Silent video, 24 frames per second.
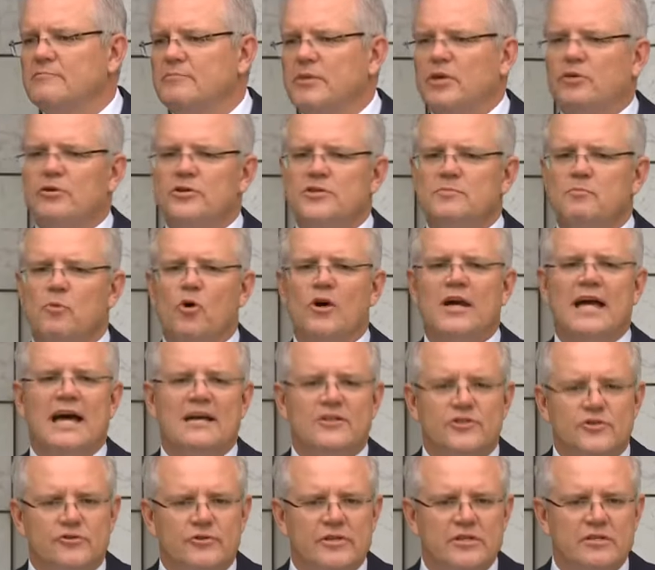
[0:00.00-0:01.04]
because more
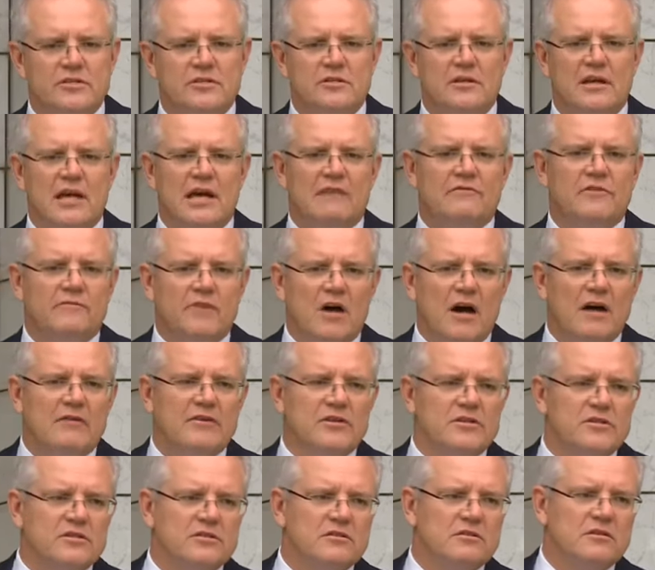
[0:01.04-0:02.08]
countries have the
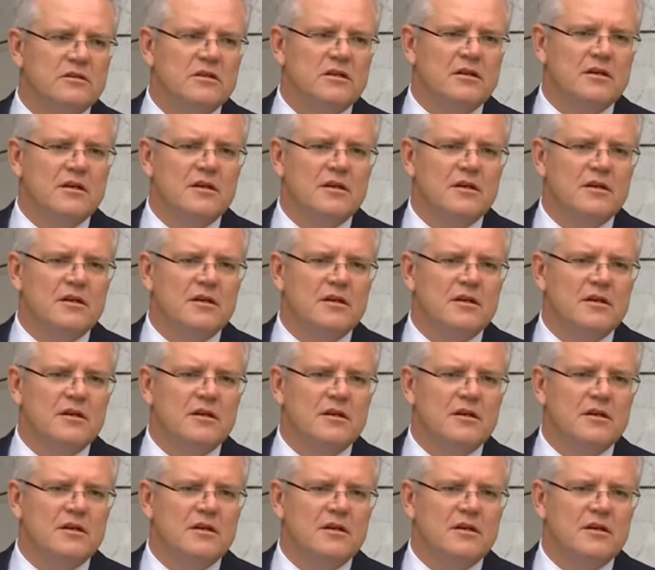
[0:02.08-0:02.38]
virus.